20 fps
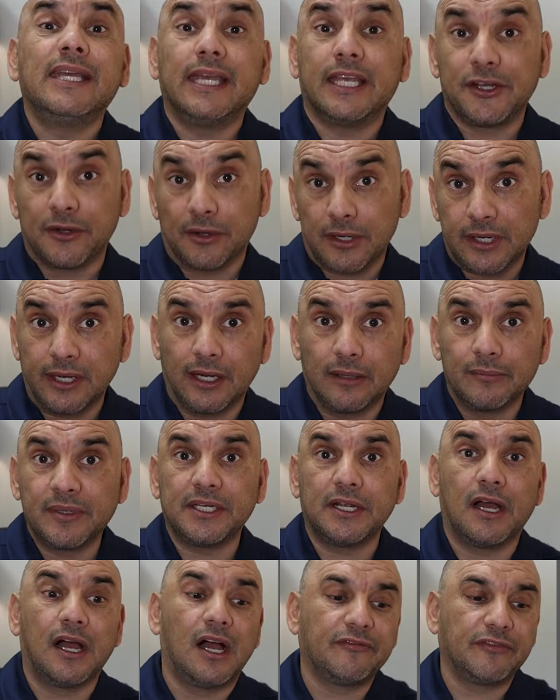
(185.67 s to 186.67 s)
and you're
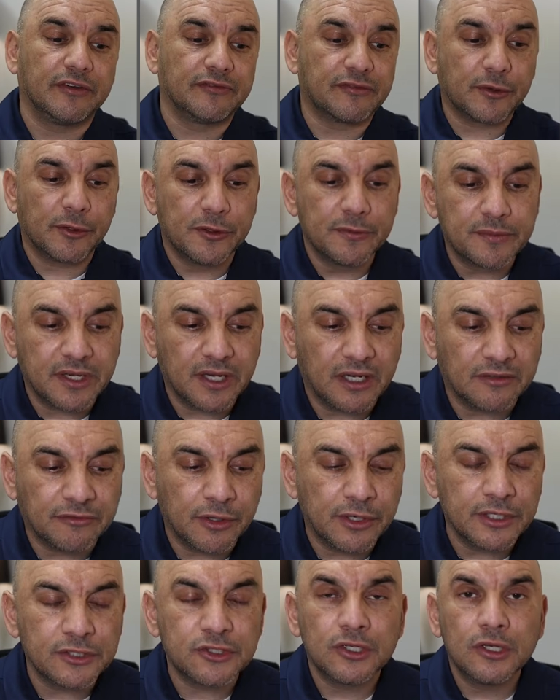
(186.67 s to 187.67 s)
coming off of group
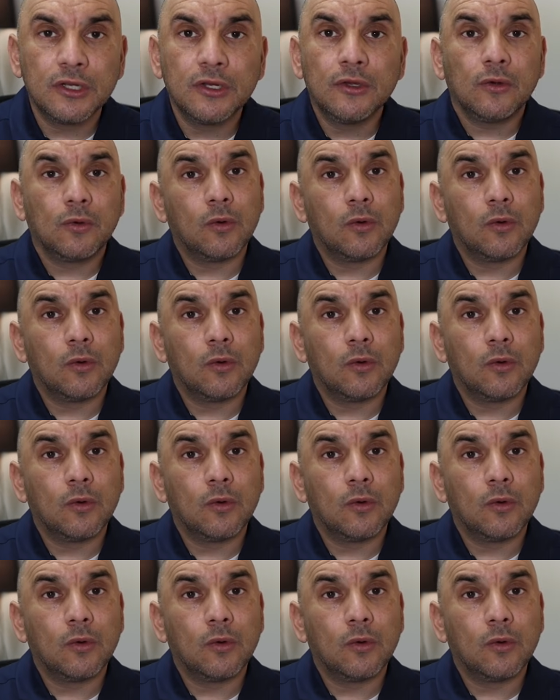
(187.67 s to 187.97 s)
coverage.